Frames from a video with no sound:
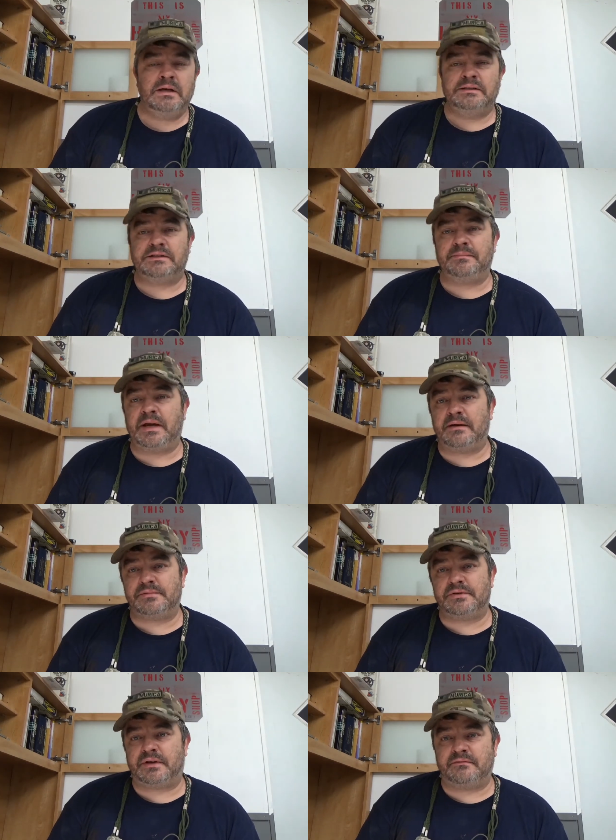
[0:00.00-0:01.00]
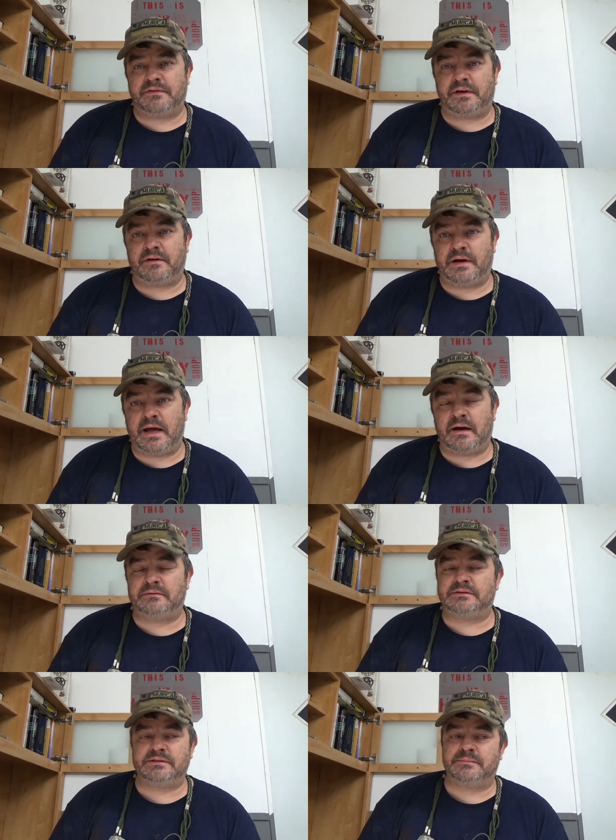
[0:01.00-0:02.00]
Sometimes you can figure it
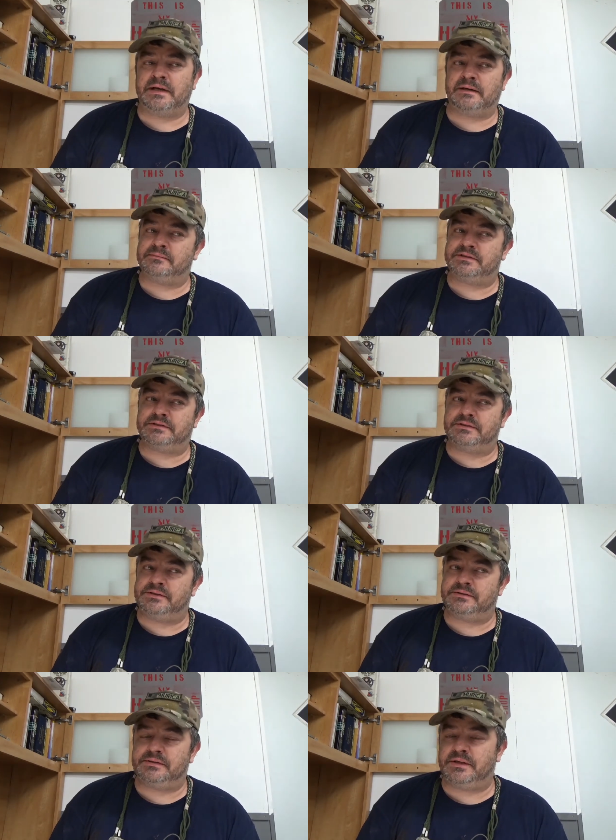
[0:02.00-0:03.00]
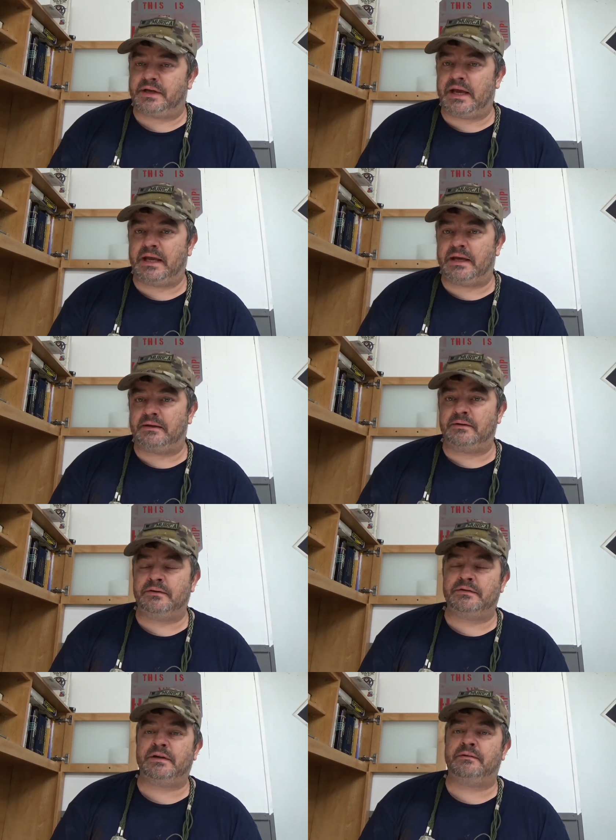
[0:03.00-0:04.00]
out, sometimes you can't. You
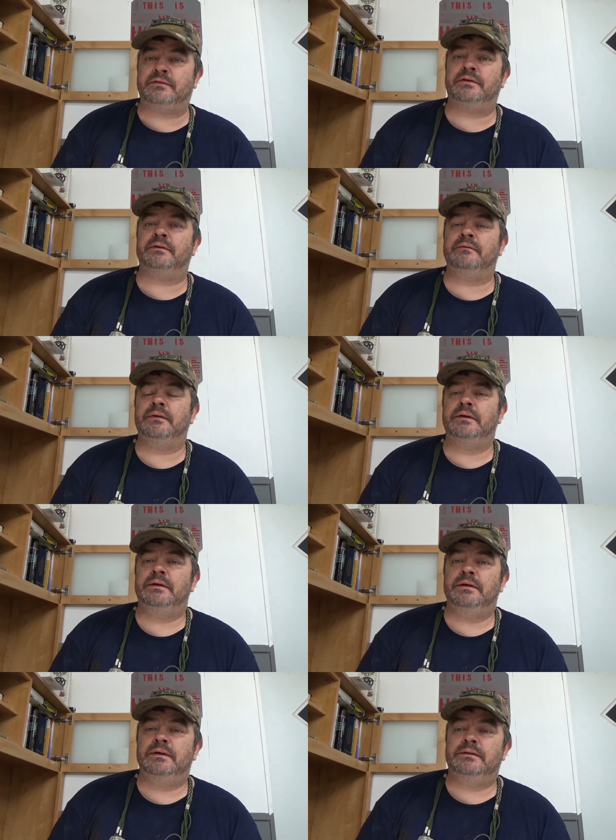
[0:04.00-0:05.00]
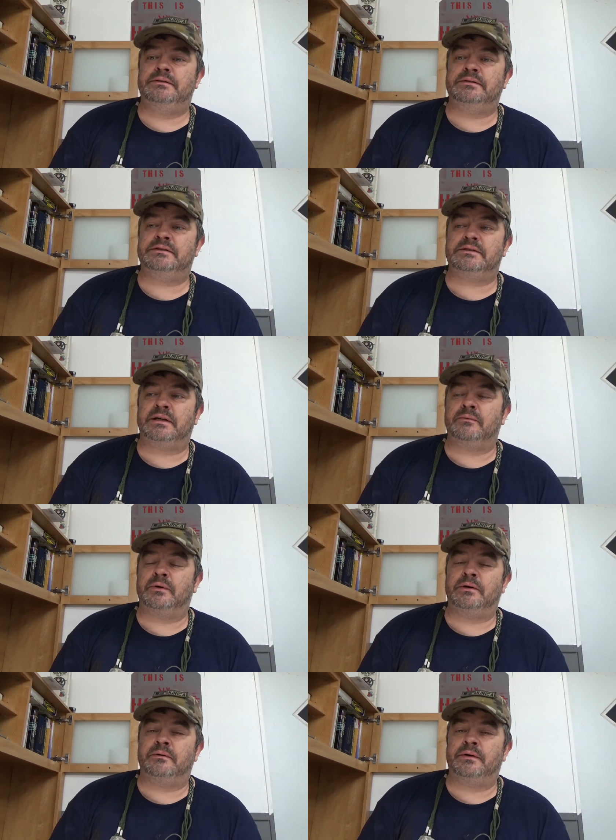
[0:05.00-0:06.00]
just have to just say,
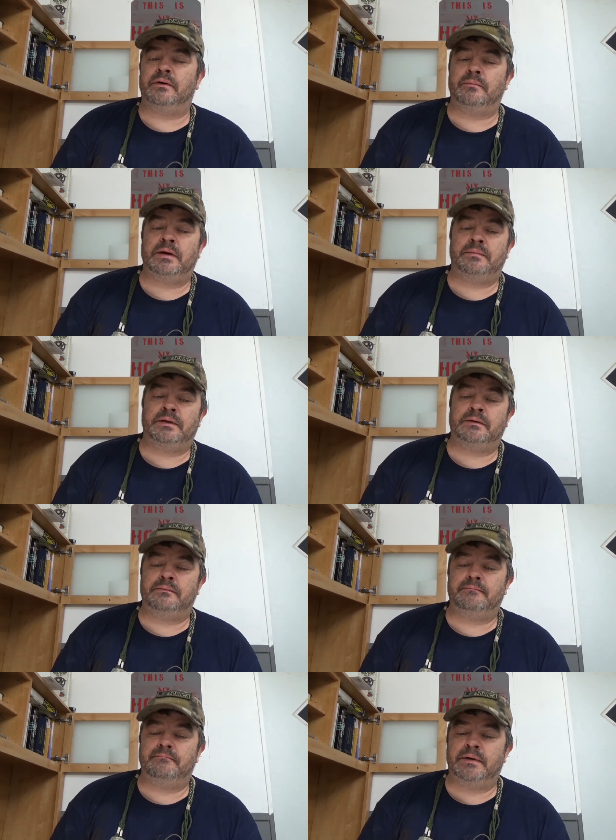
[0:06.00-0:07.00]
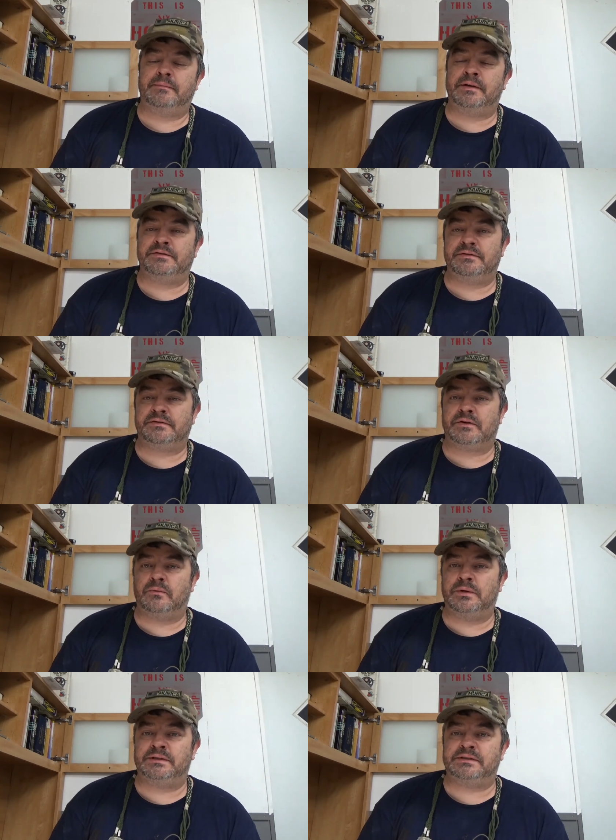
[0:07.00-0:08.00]
well, you know, maybe it's just
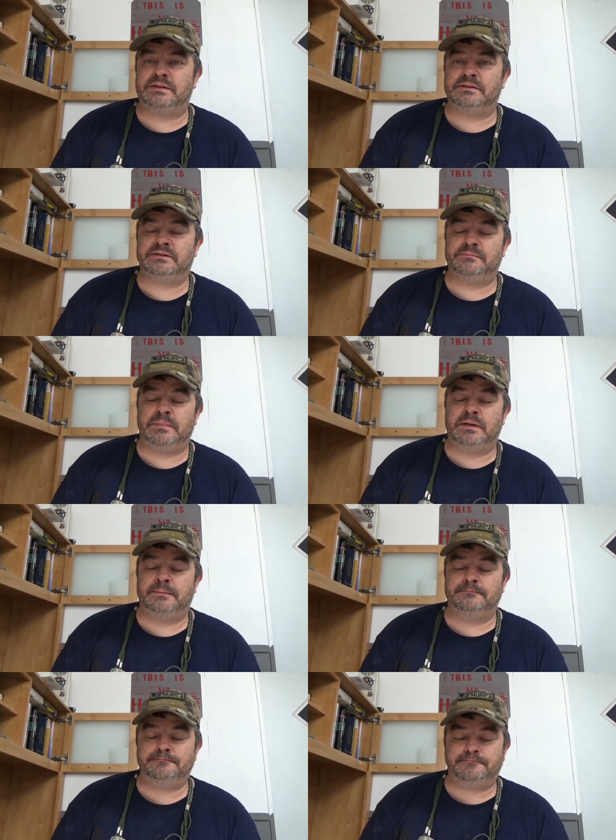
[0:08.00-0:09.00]
coincidence. But